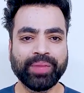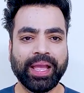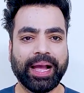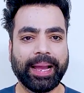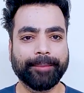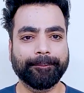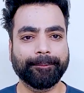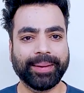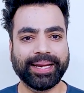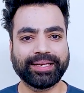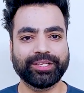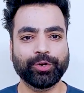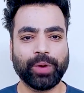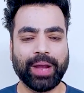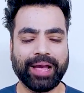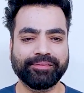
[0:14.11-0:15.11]
I bet
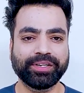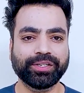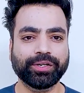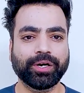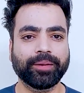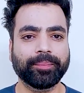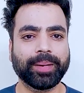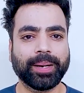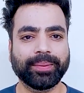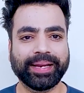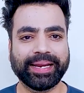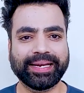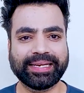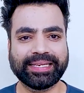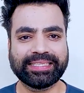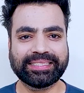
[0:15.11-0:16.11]
you haven't heard about
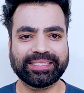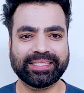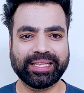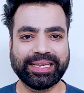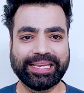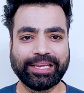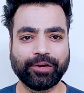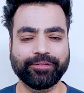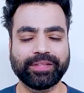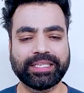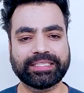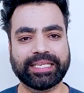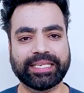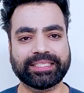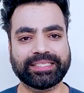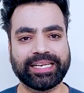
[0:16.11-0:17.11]
at least three of these
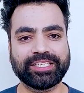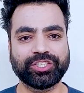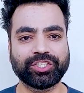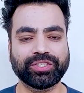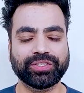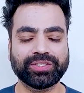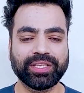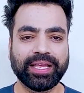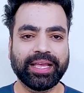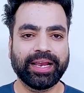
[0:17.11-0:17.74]
extensions.